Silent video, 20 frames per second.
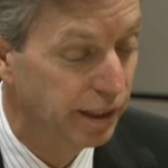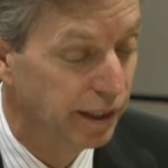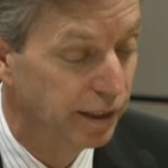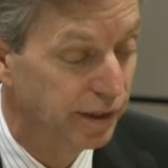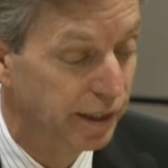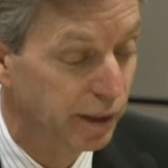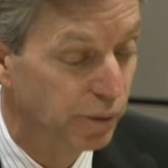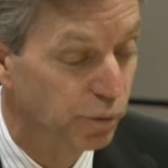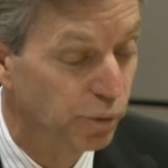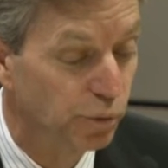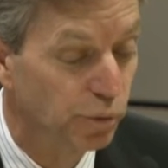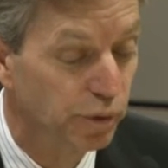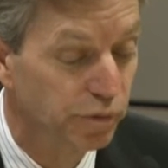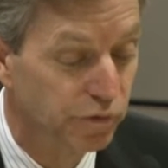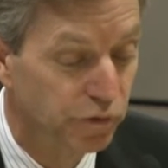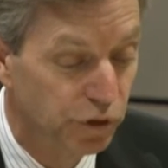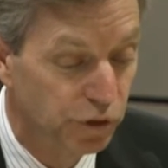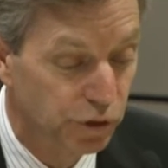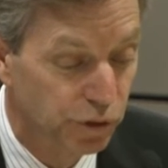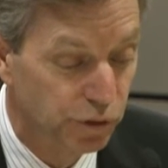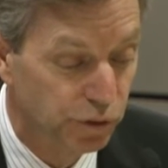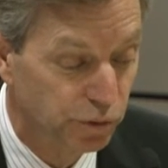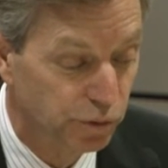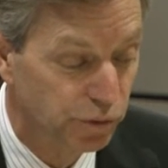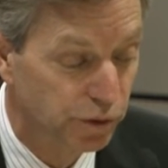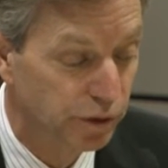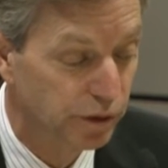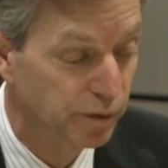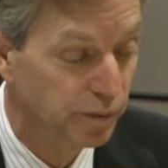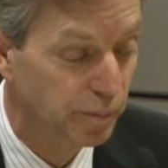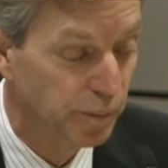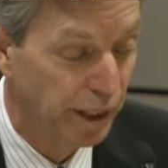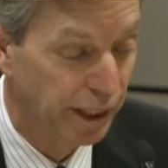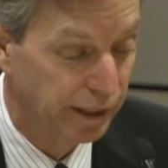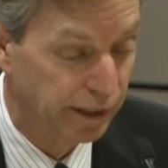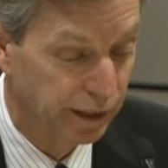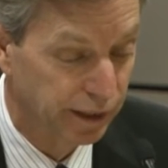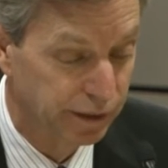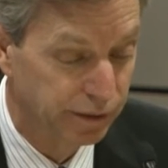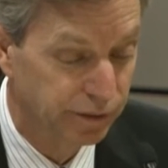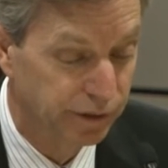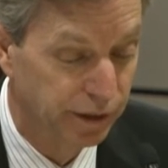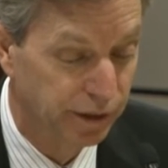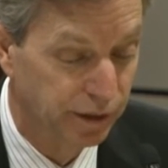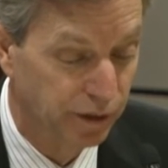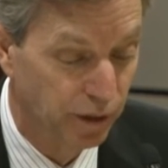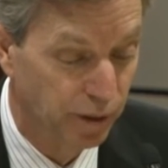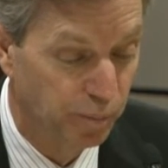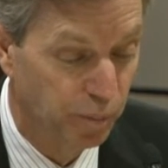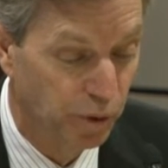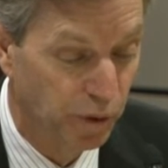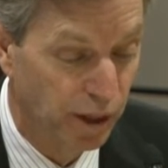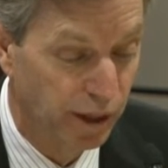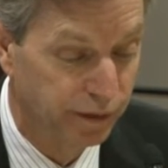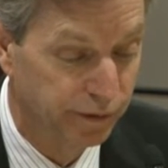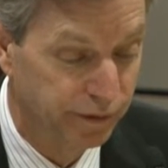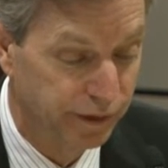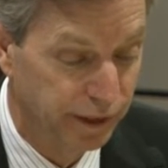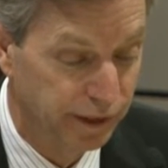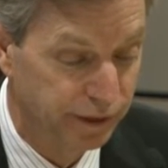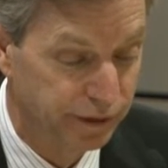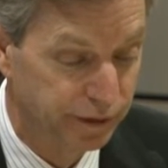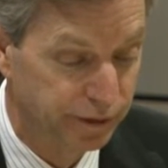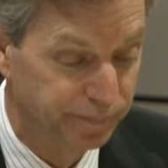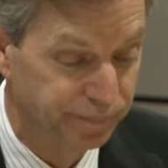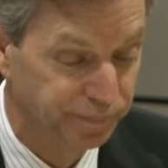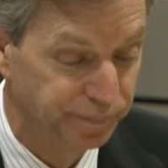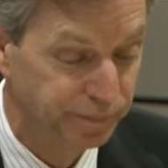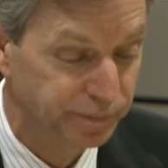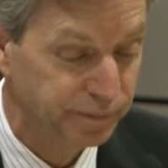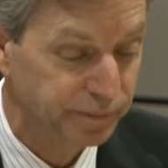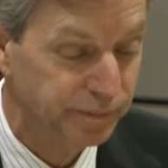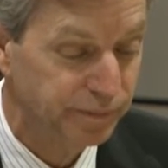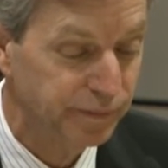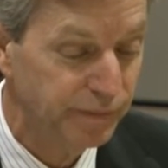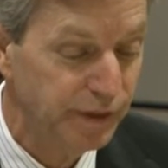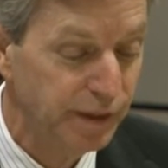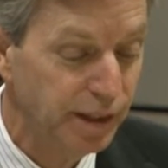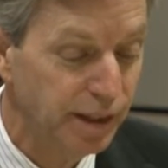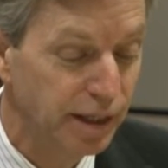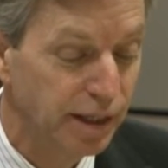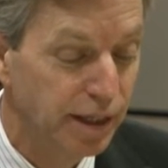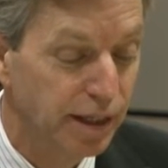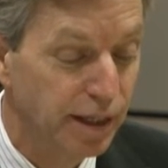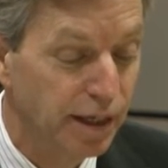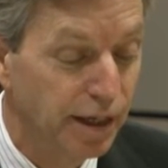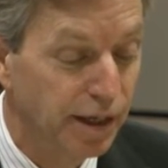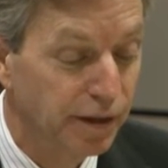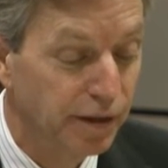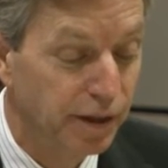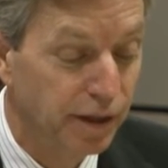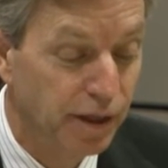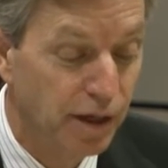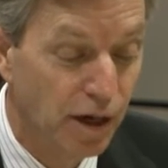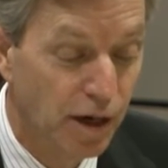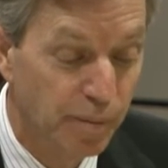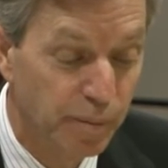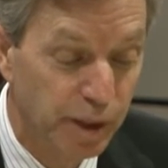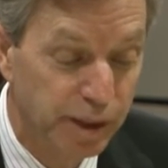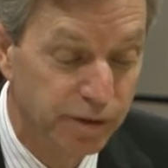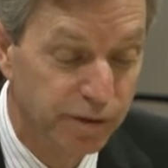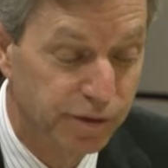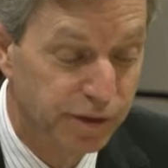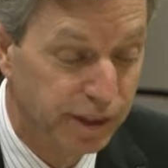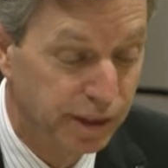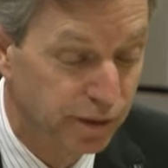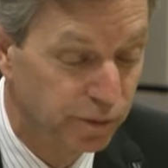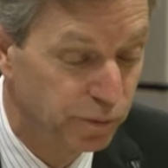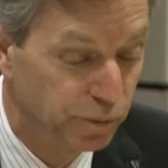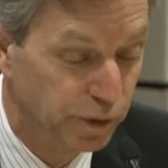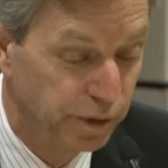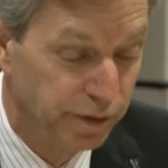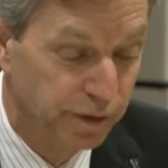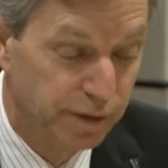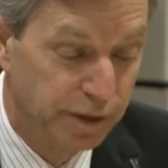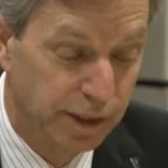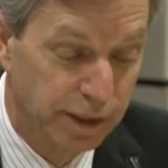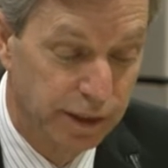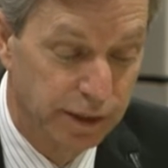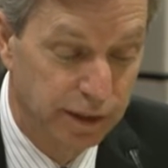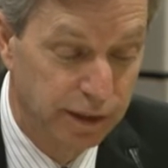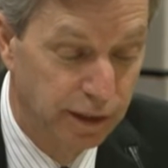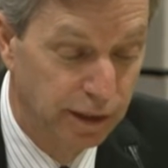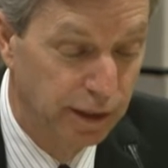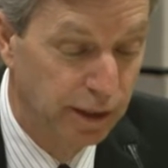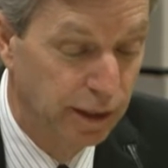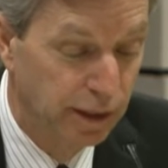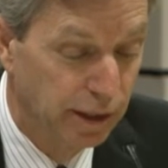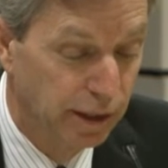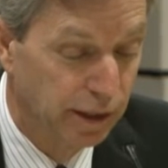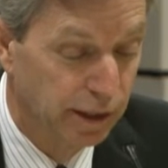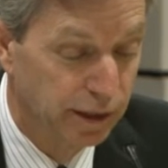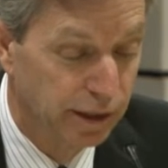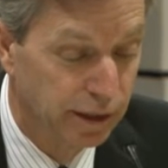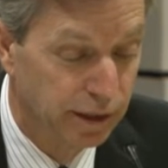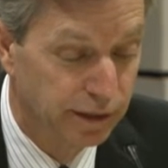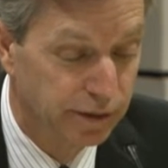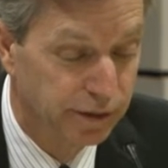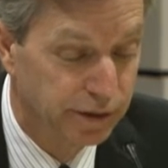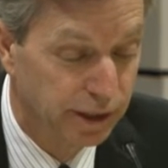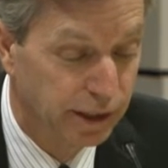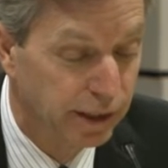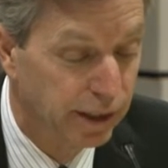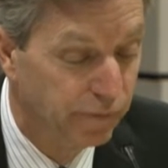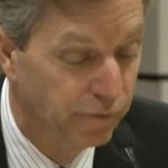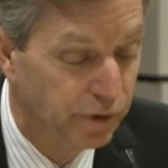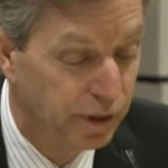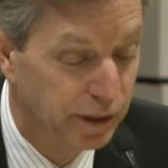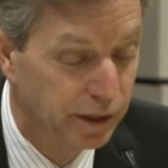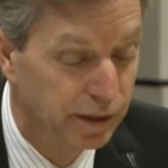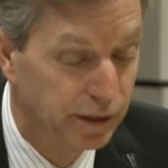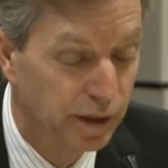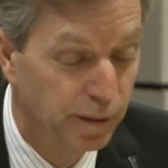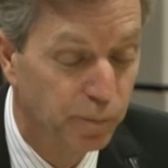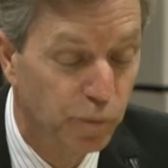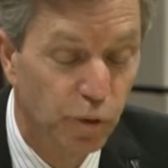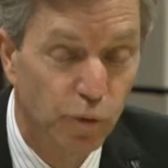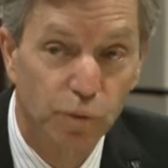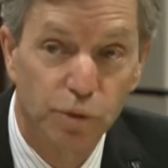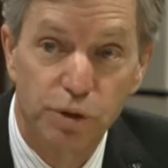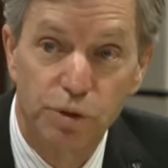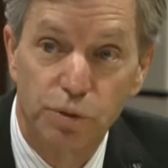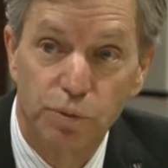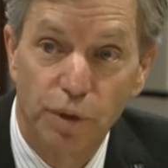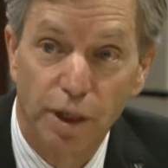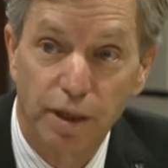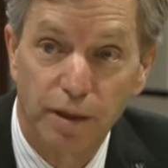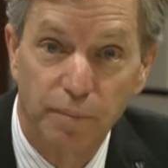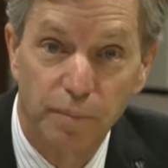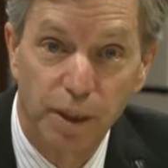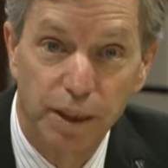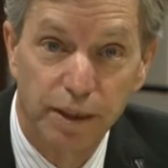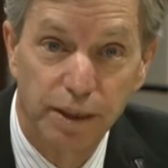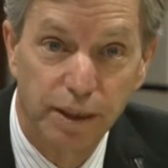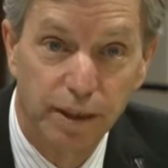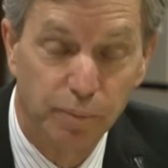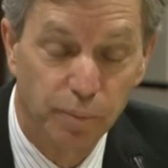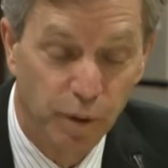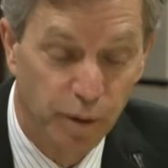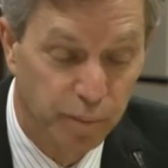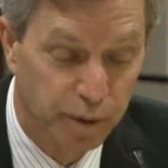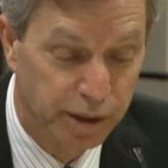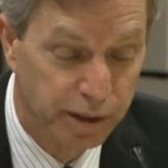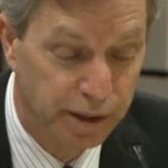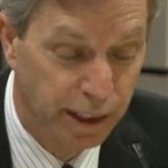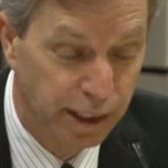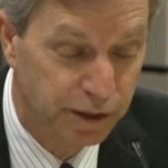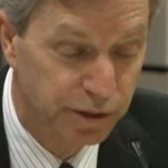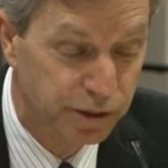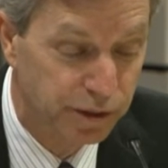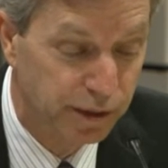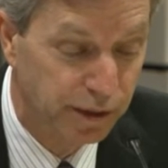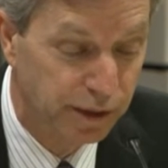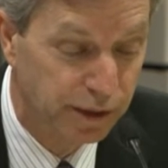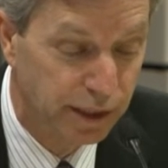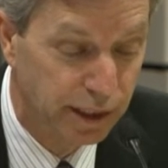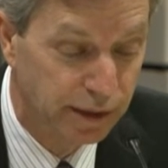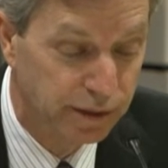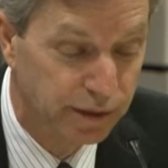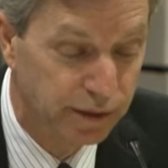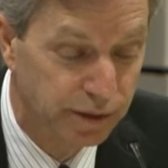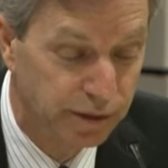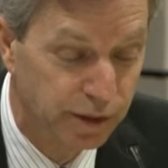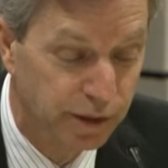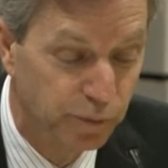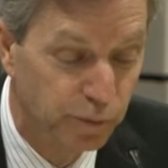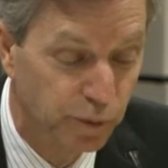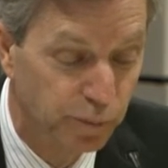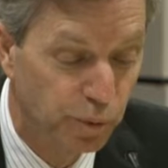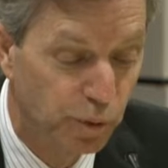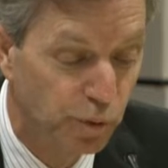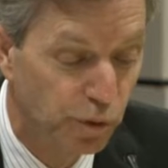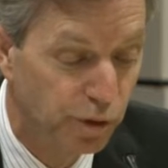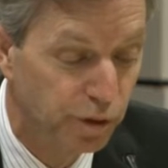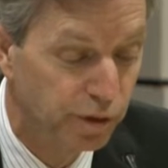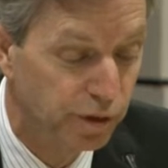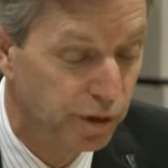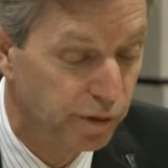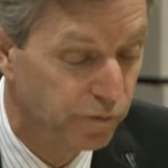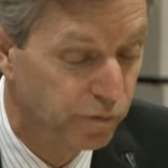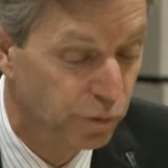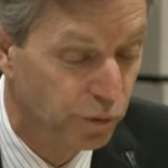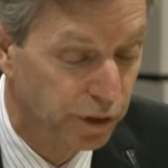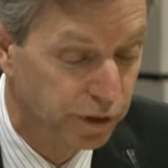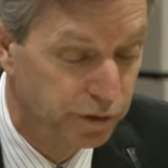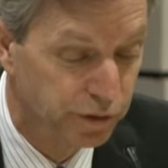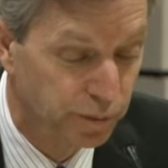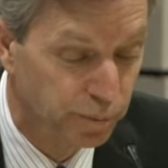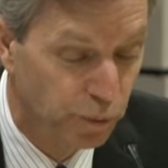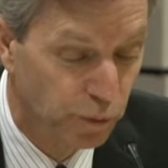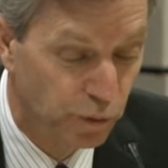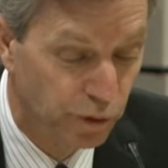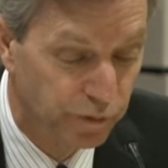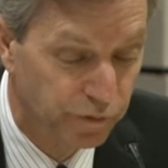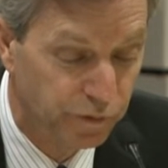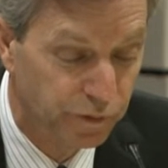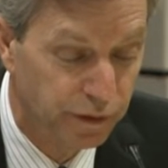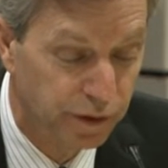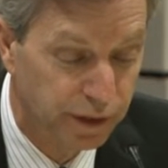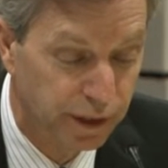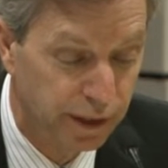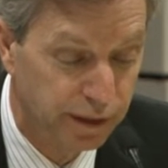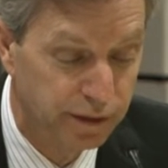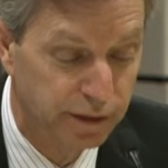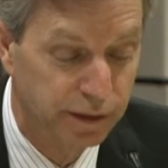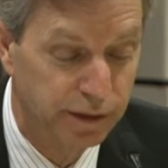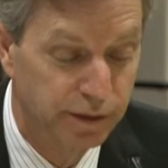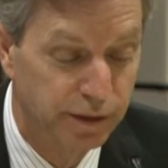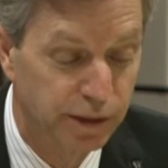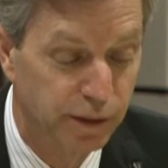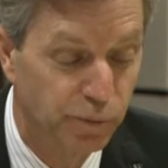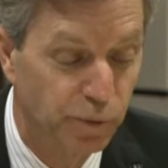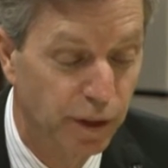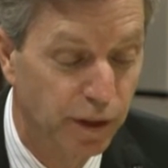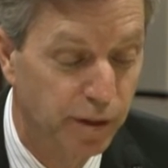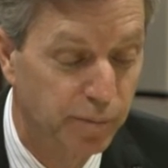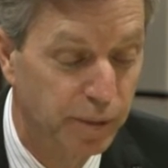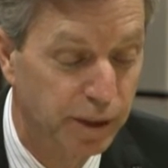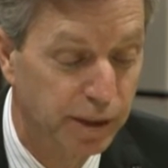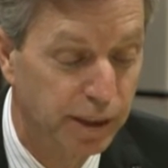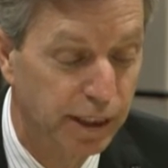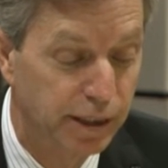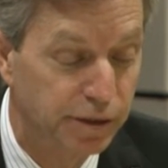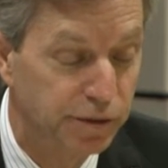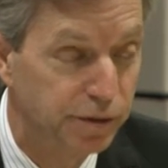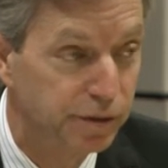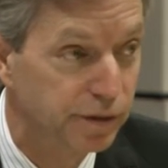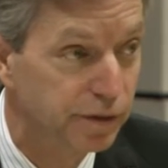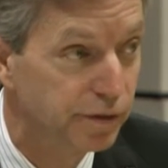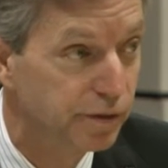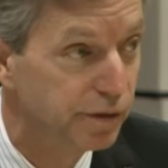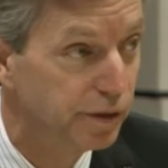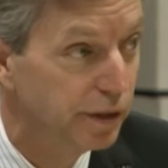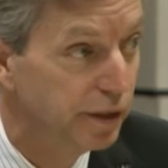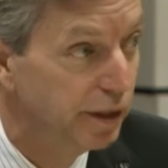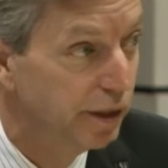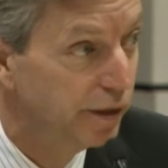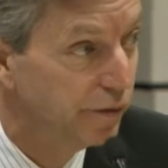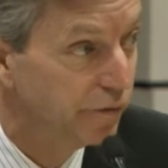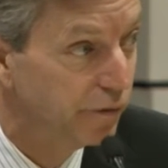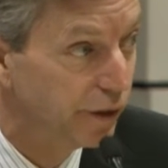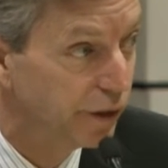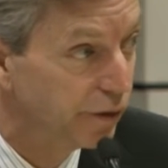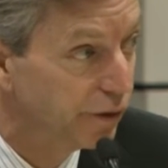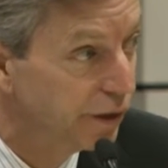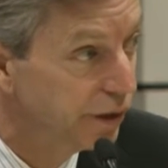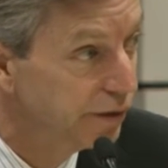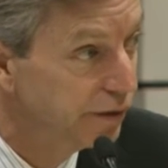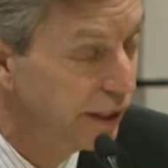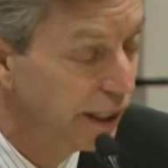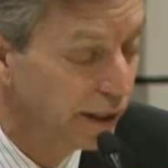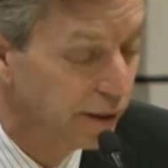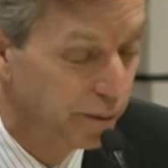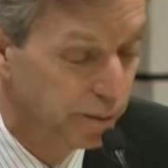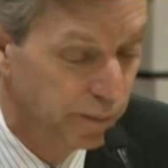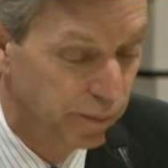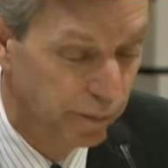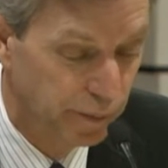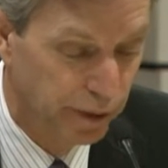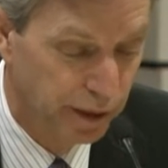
and they were reviewed by us in our process. The comments dealt with a significant number which recommended implementation of the SEC report, that voiced support for the SEC recommendations. Various had